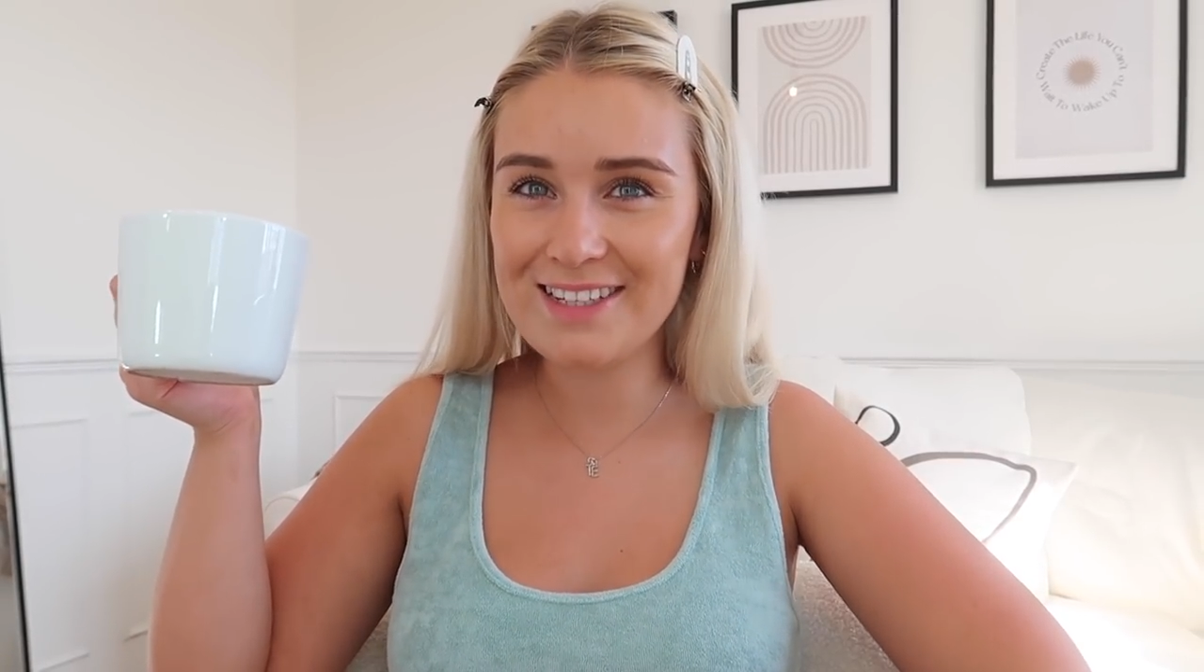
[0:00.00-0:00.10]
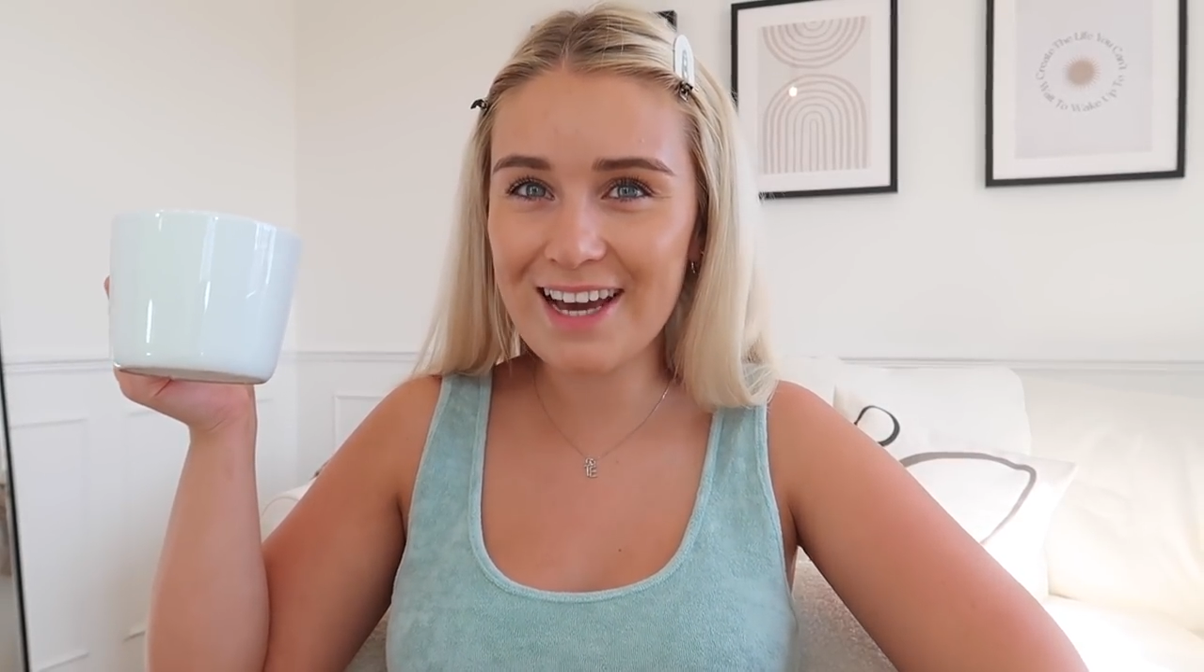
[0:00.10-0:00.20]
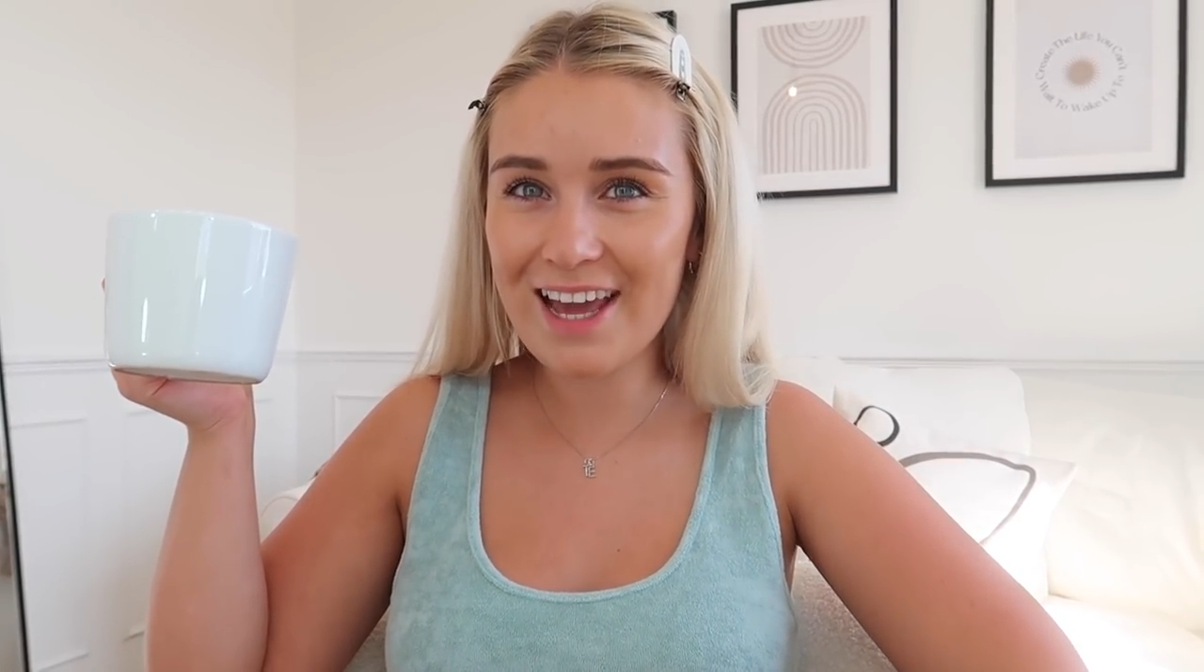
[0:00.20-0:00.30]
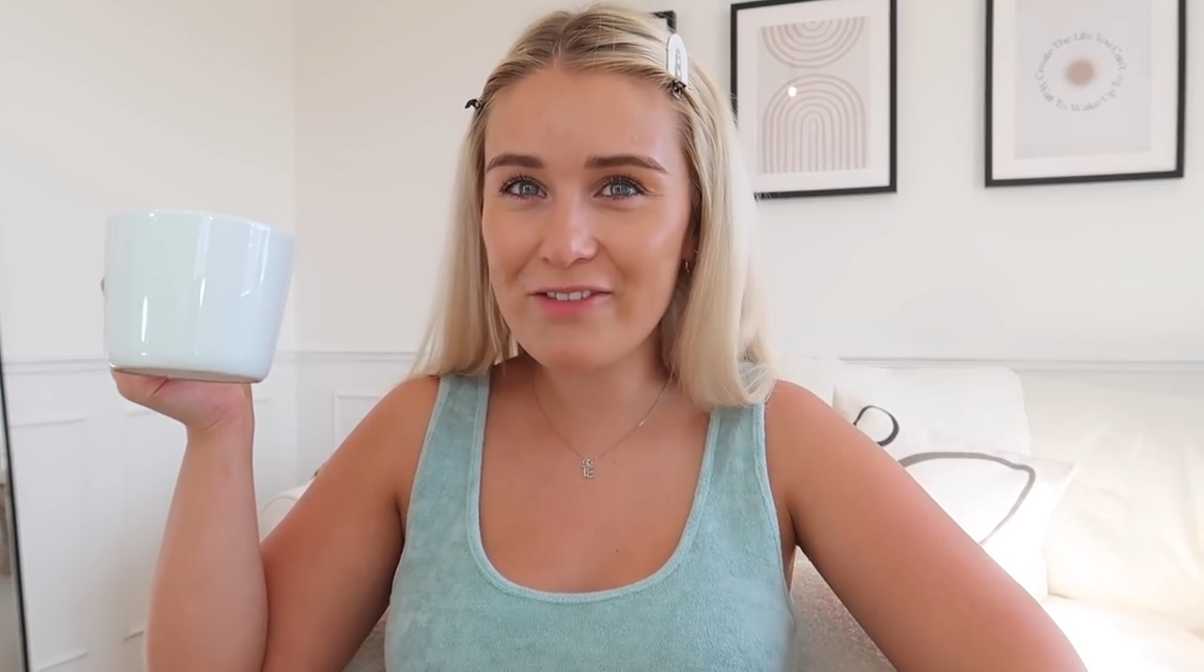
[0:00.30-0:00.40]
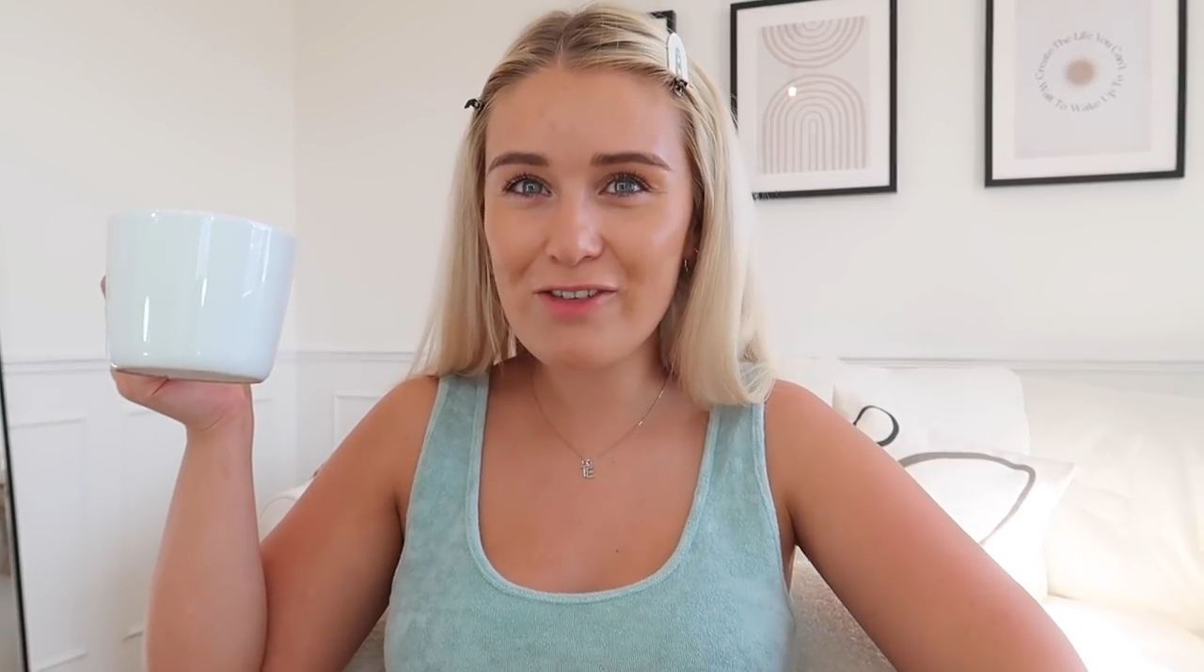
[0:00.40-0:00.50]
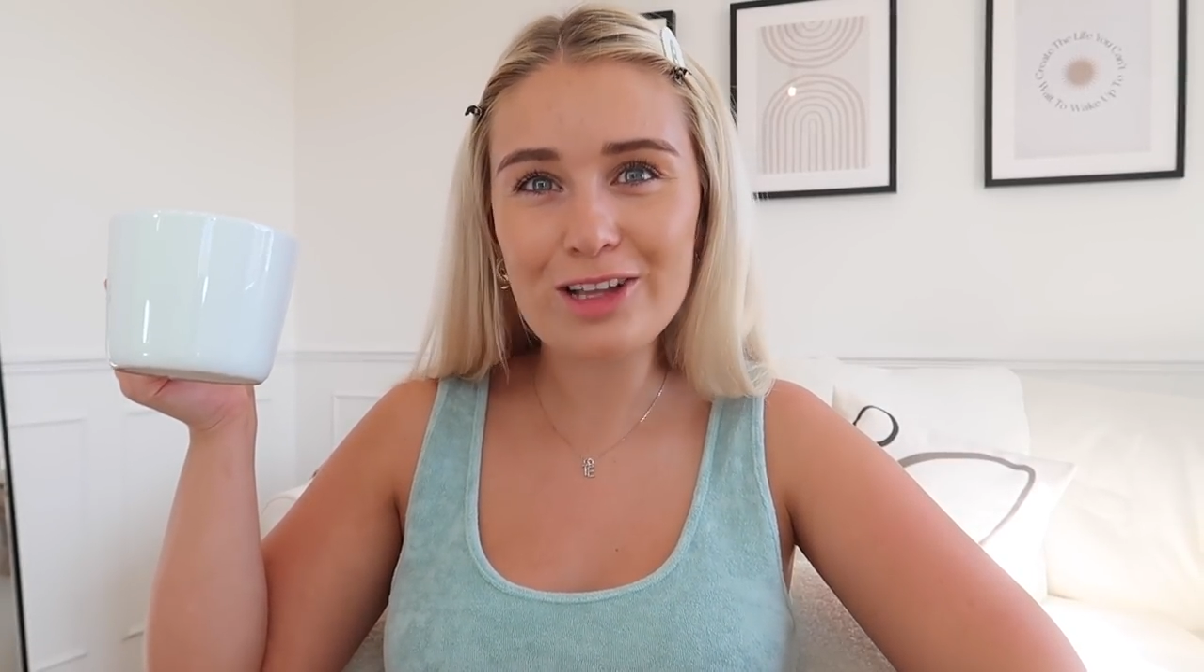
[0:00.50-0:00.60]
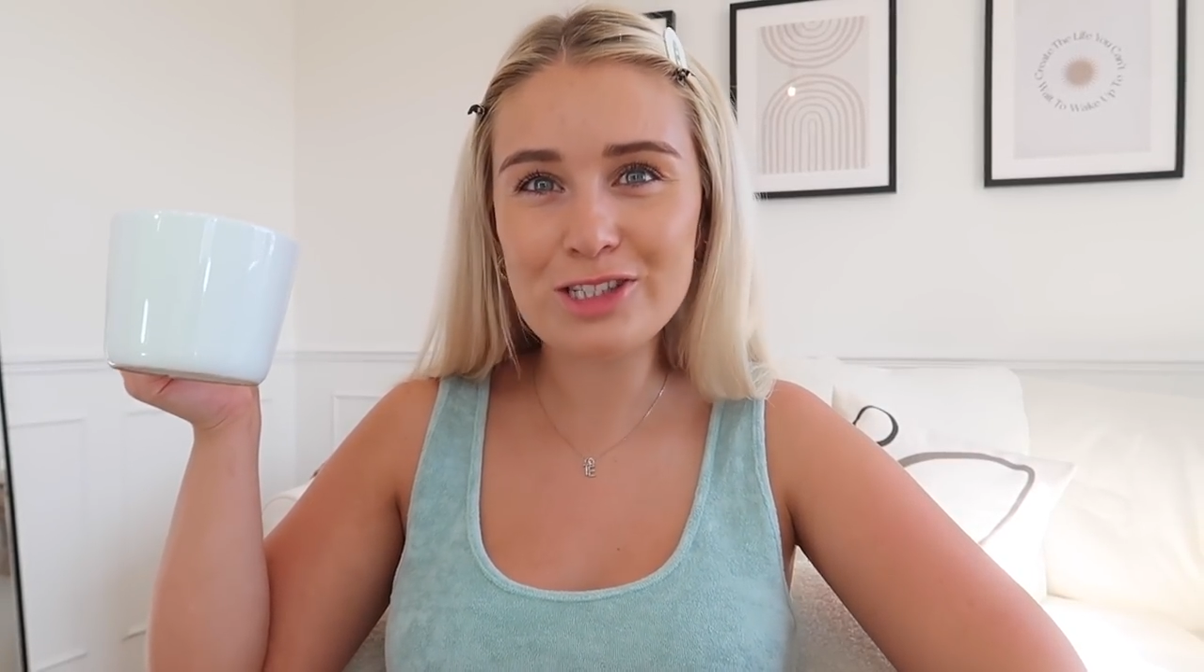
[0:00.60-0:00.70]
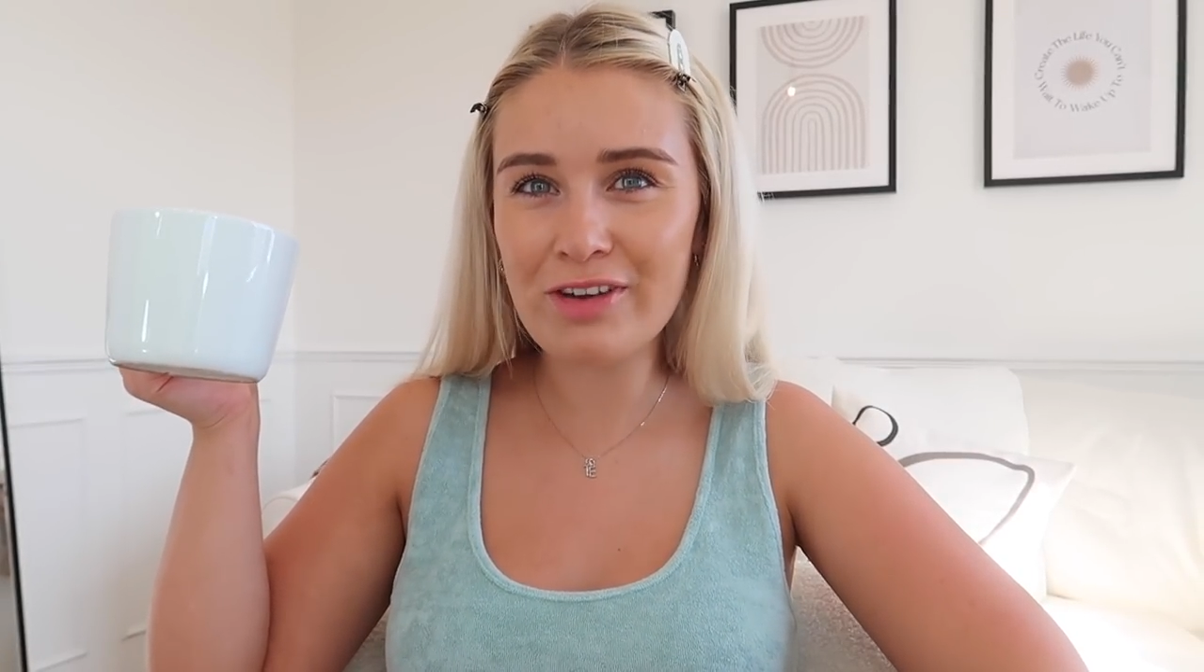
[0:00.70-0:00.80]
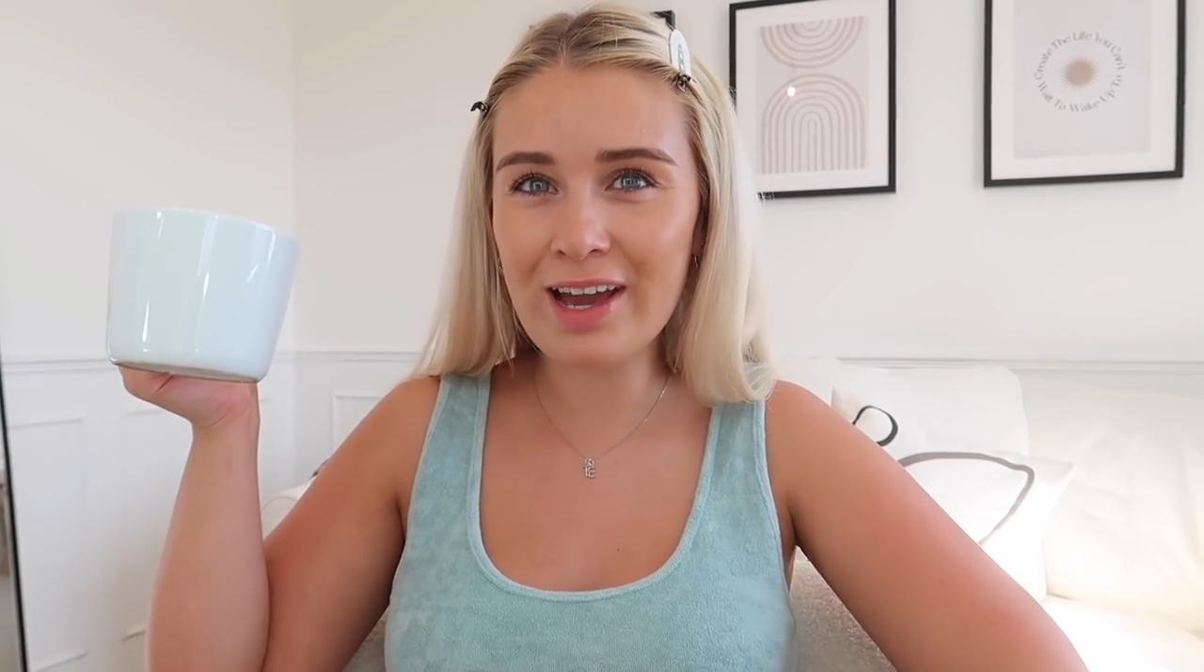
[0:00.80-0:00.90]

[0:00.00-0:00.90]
Did I ever actually